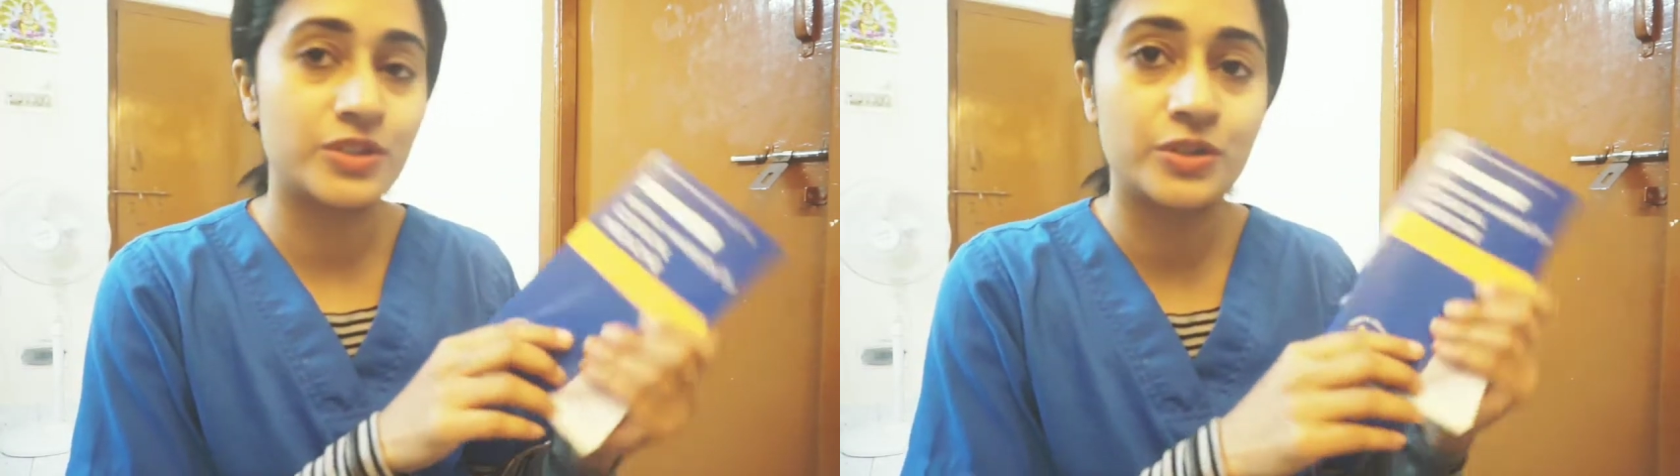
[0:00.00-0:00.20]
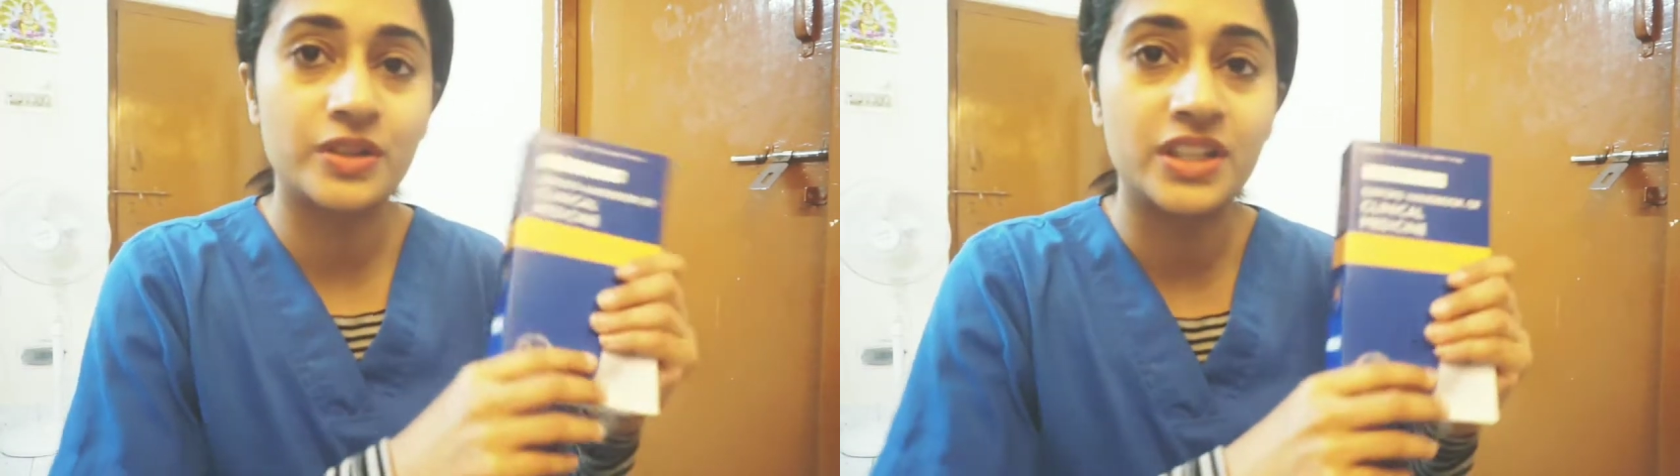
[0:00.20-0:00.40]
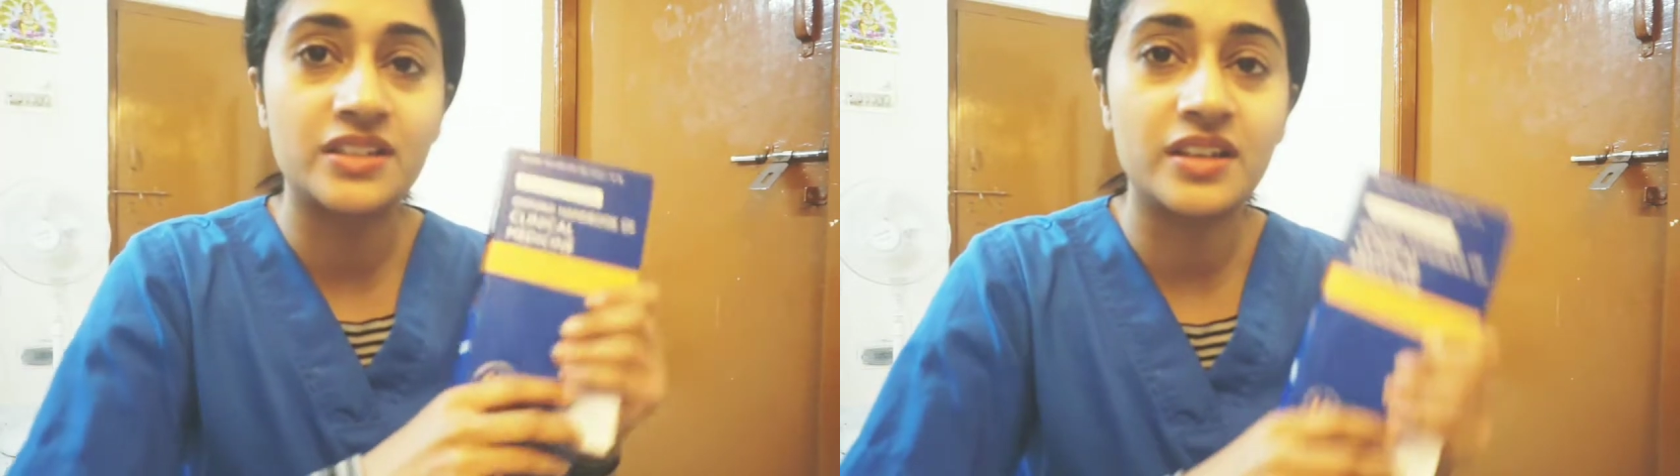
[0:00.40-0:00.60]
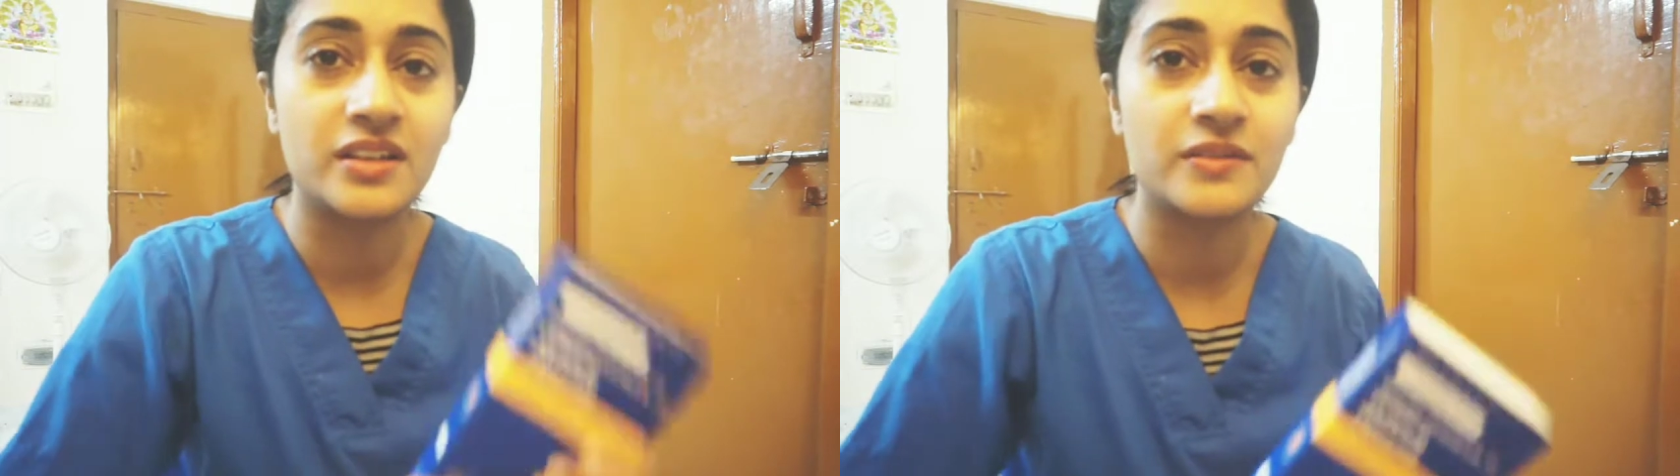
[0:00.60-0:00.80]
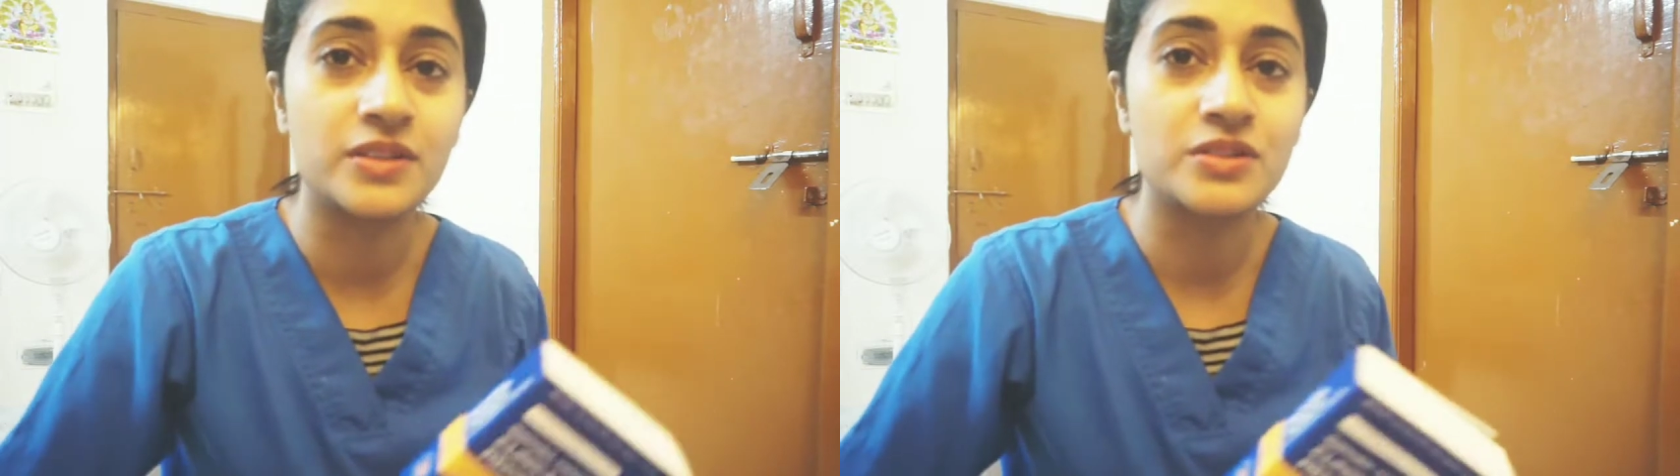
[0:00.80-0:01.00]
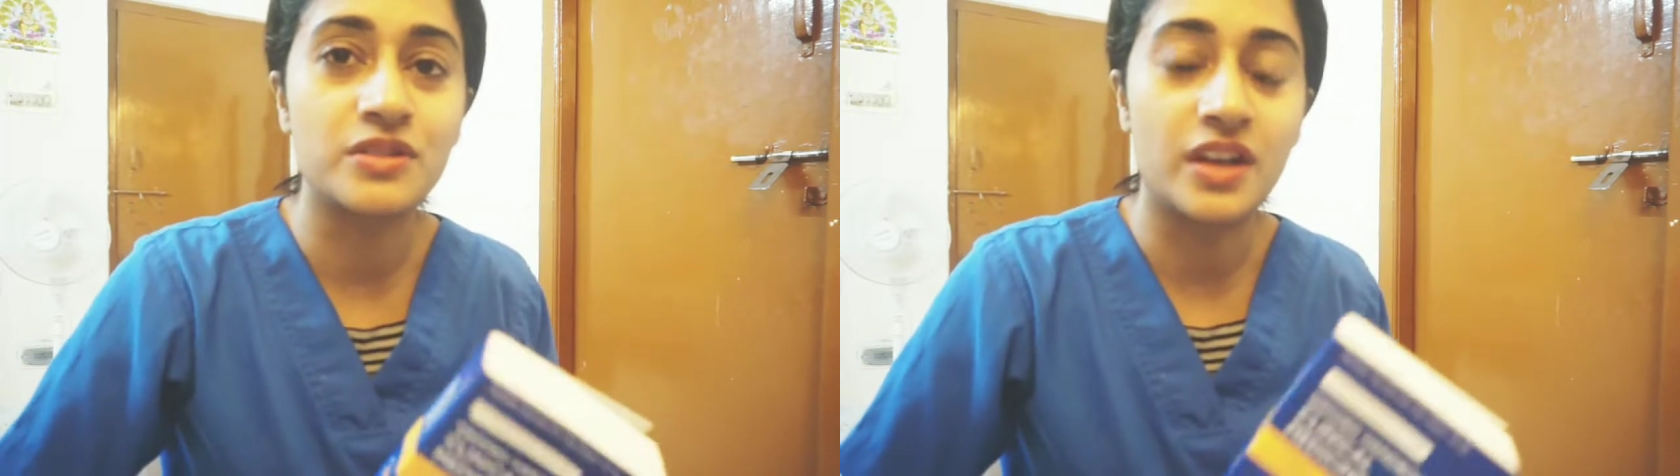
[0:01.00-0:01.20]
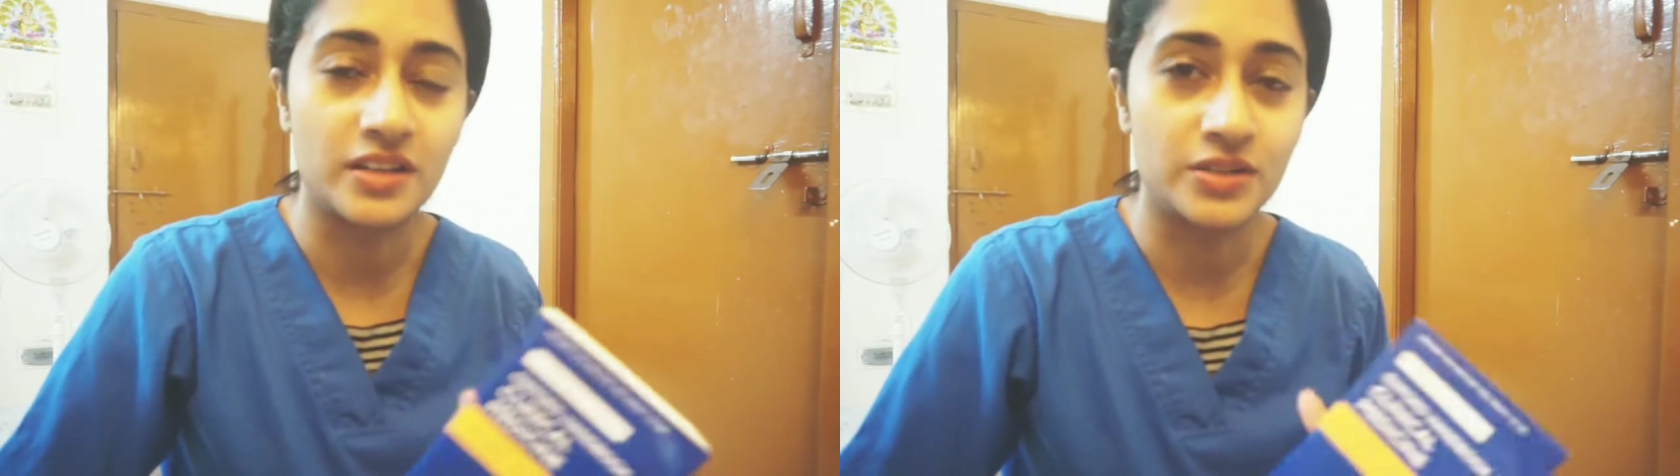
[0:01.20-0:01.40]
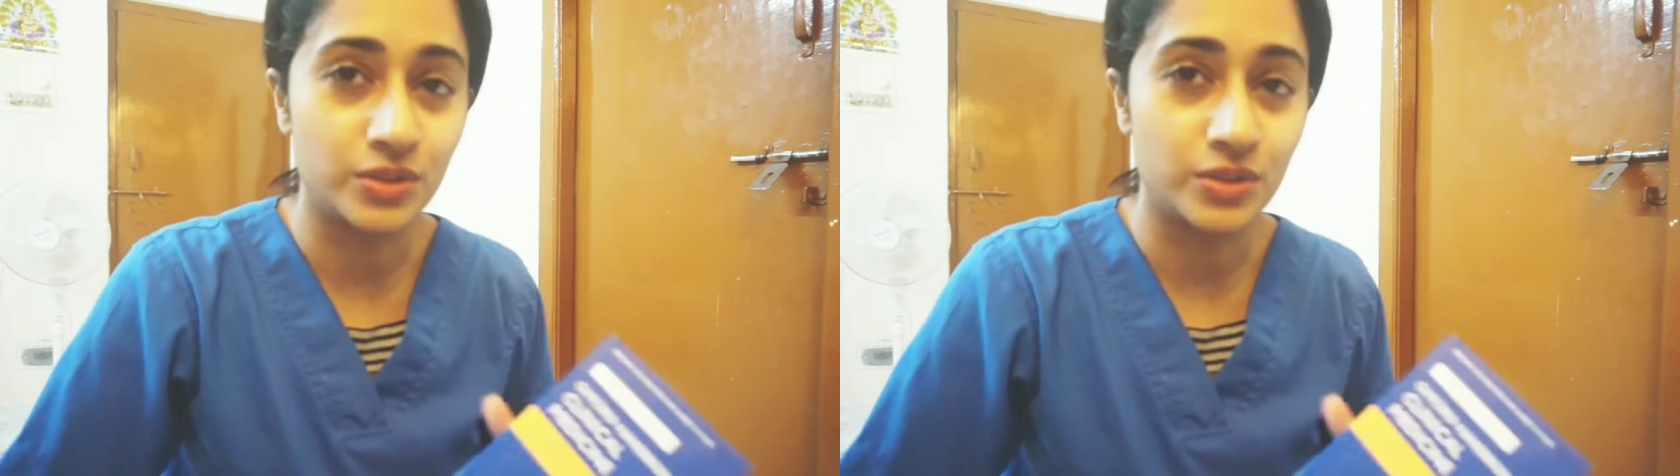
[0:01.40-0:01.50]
don't need anyone to guide